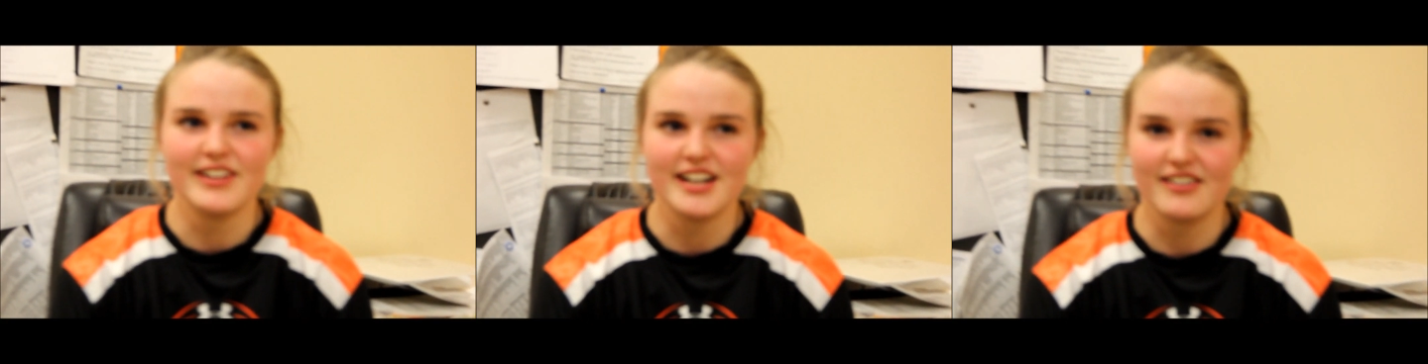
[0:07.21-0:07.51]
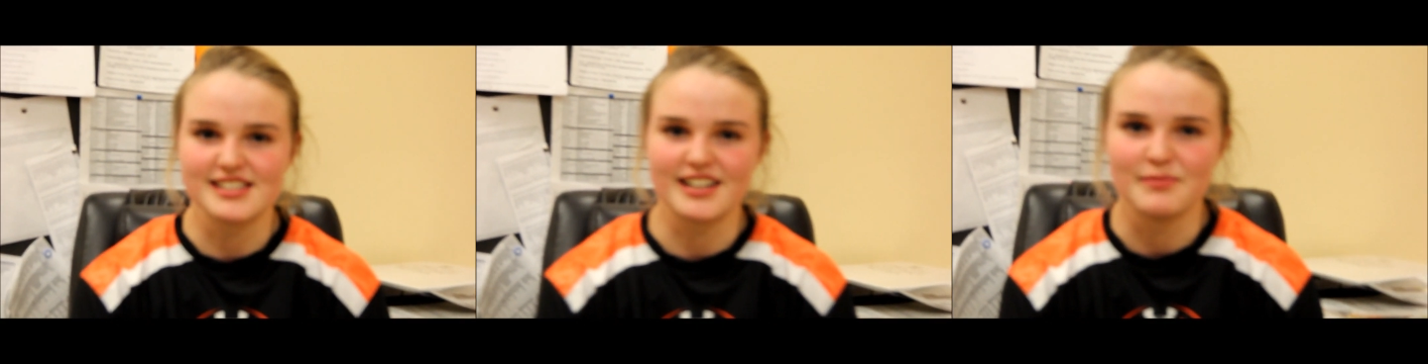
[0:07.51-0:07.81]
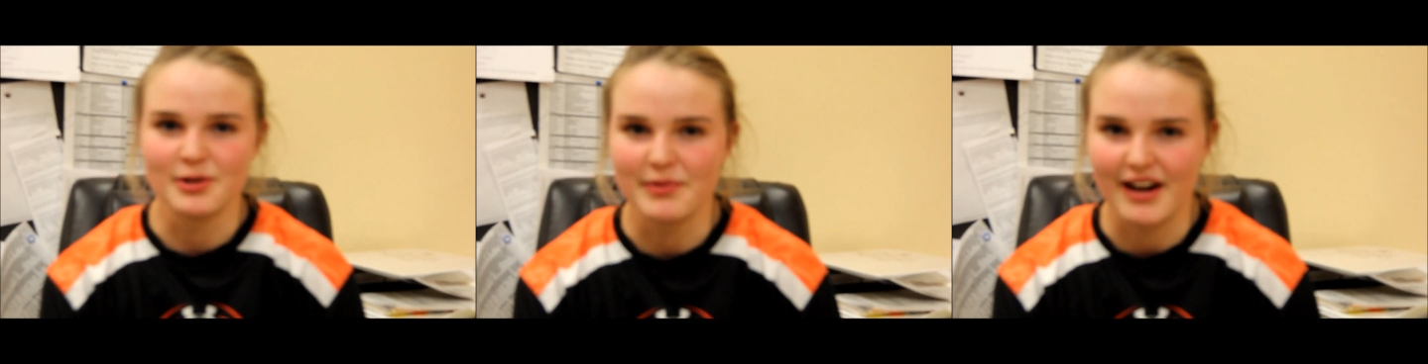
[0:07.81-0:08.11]
we know it's going to
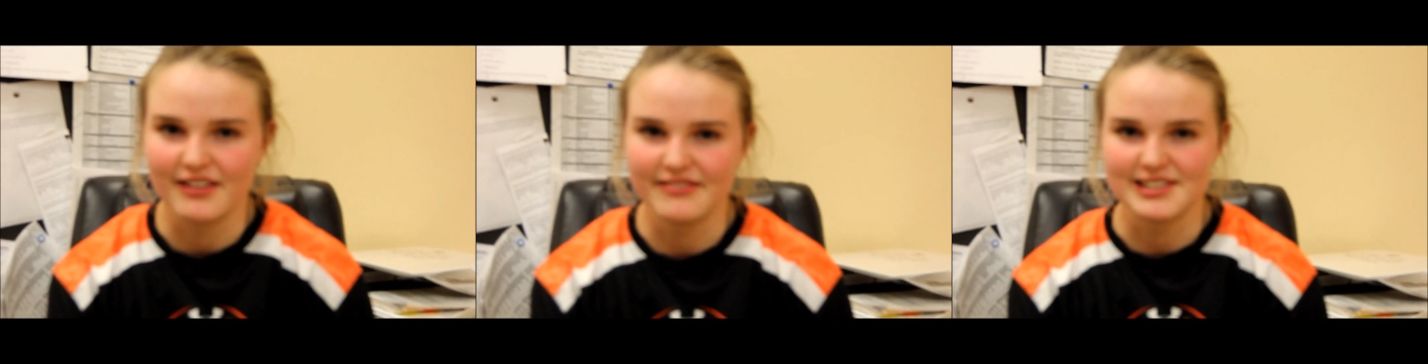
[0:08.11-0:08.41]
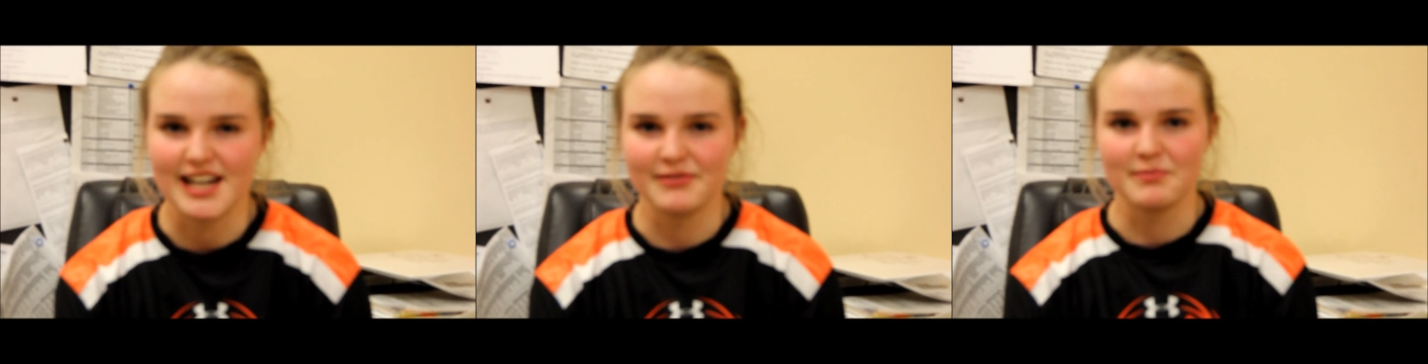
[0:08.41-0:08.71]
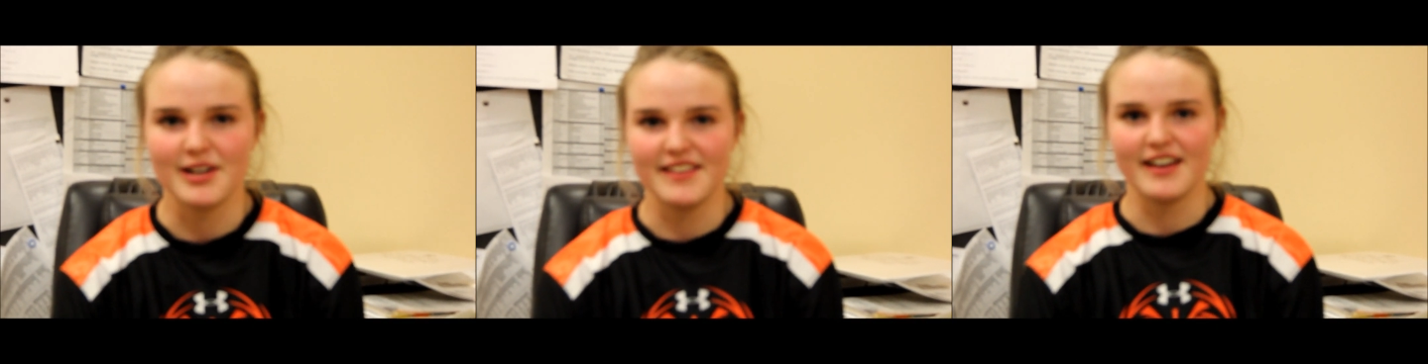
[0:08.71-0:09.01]
be a battle every time we
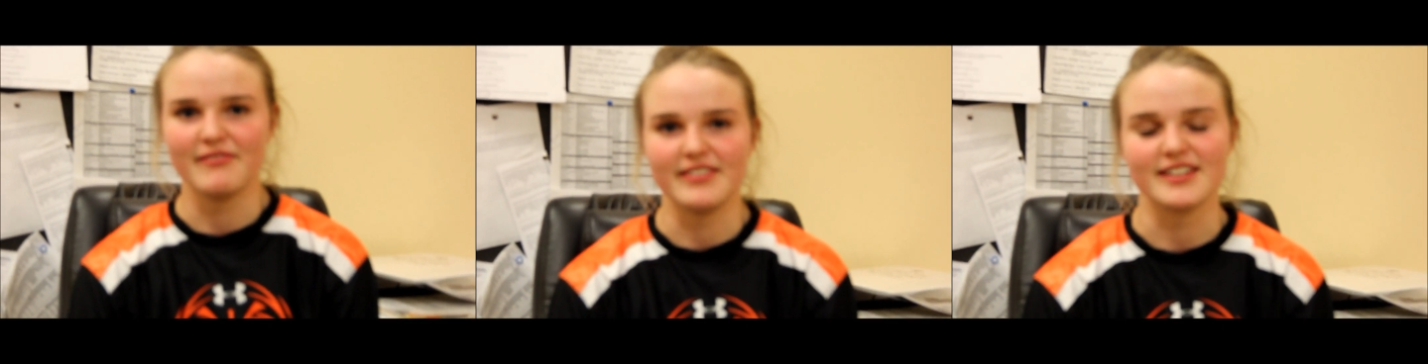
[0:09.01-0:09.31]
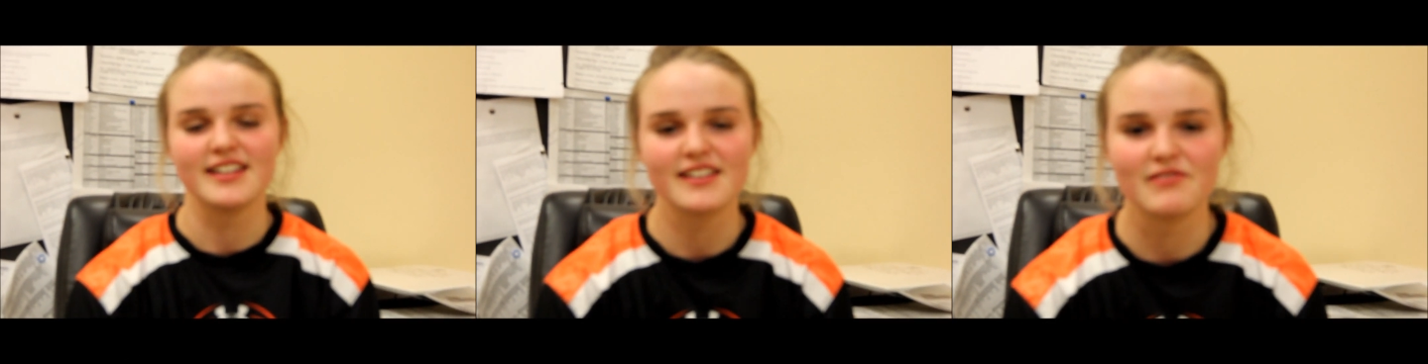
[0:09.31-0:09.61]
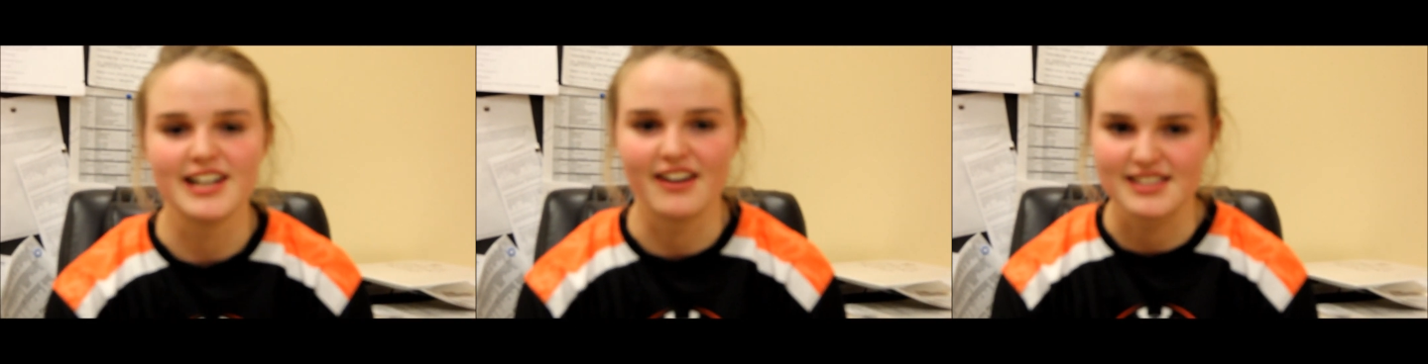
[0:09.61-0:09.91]
play them, and
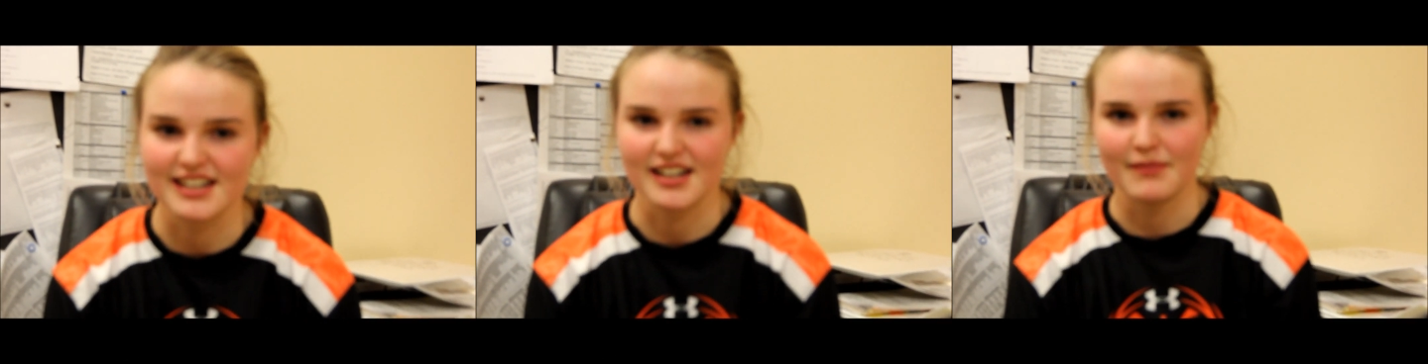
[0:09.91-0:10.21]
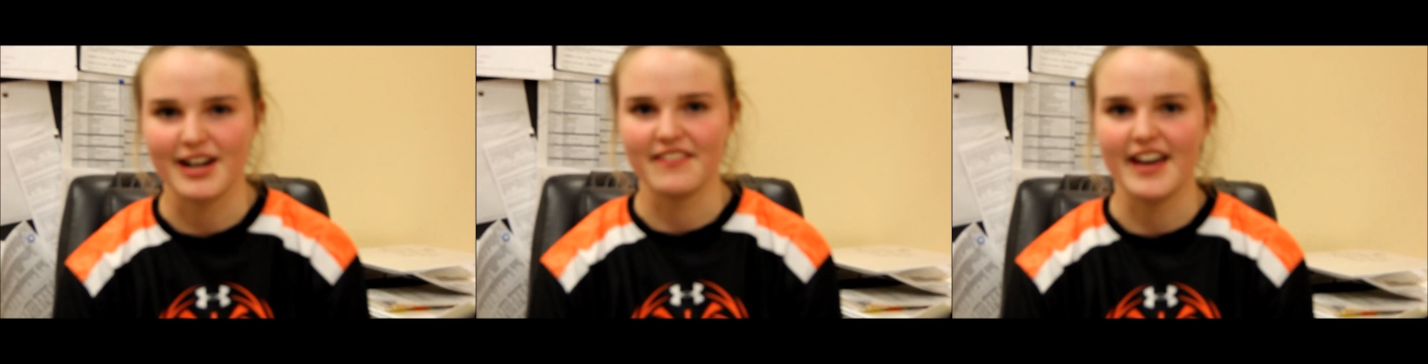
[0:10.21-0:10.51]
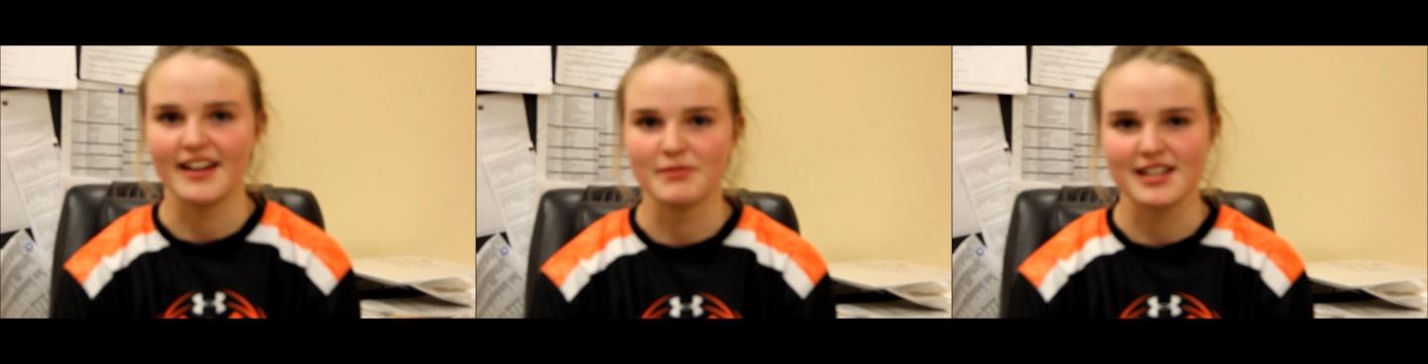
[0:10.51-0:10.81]
we know it's going to come down to
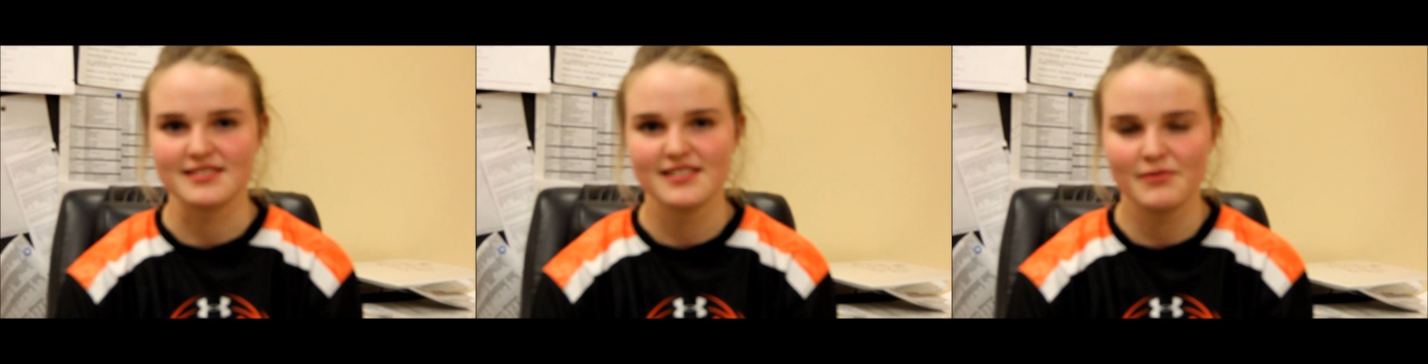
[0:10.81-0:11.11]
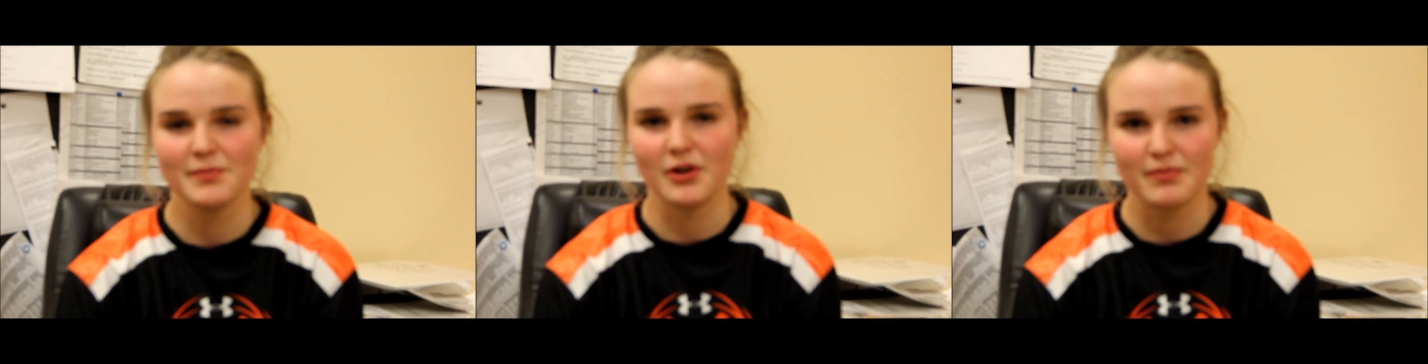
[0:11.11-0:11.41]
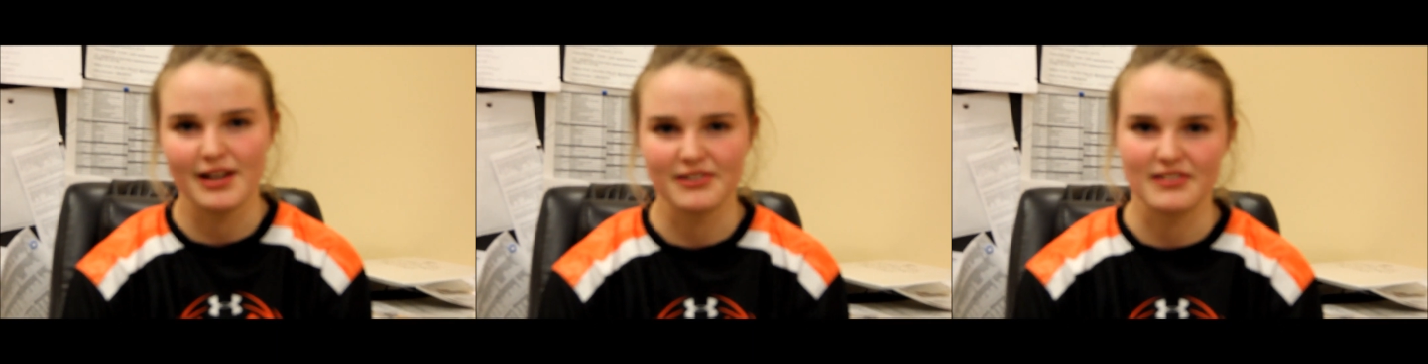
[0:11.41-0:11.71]
the end because we both
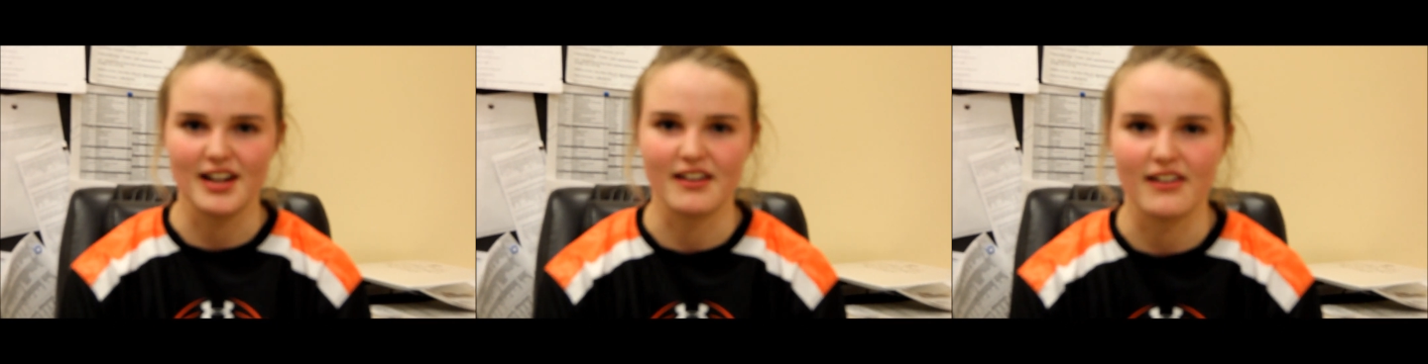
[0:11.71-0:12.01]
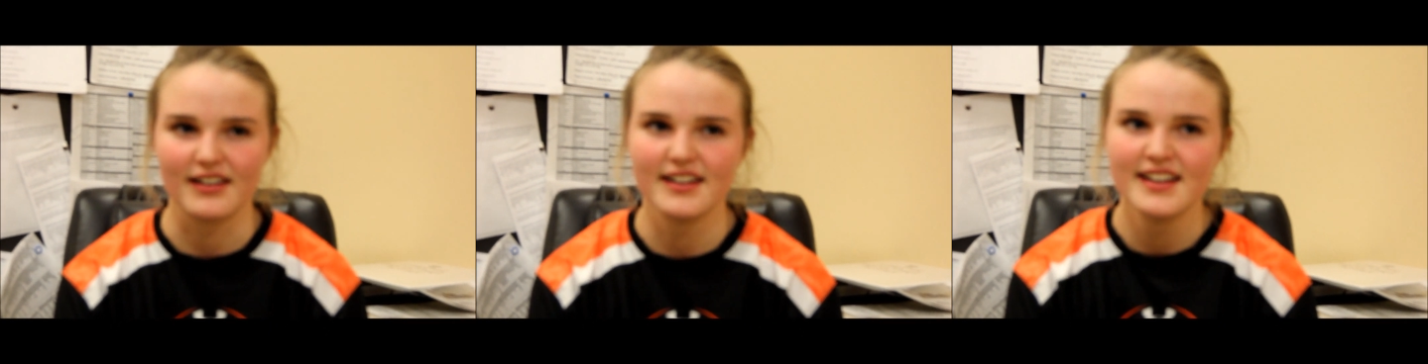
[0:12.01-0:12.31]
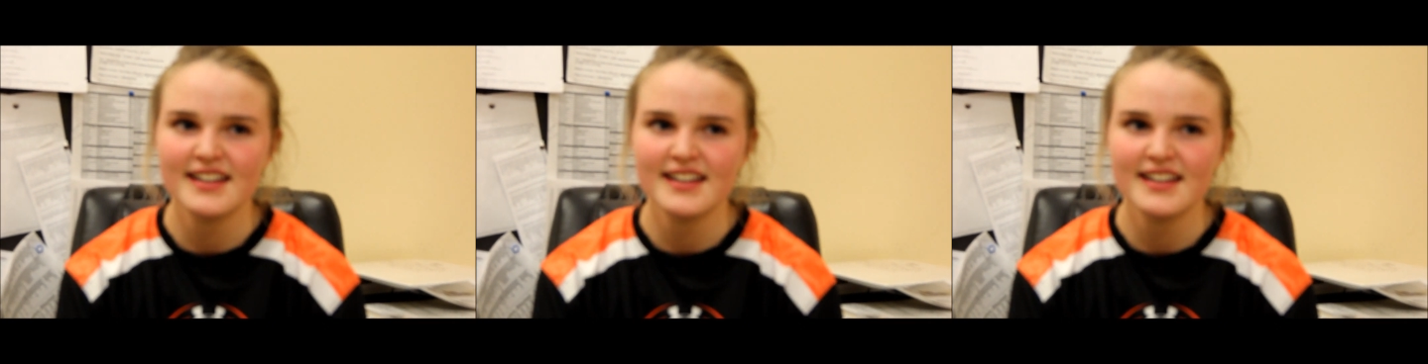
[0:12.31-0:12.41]
play with a lot of heart,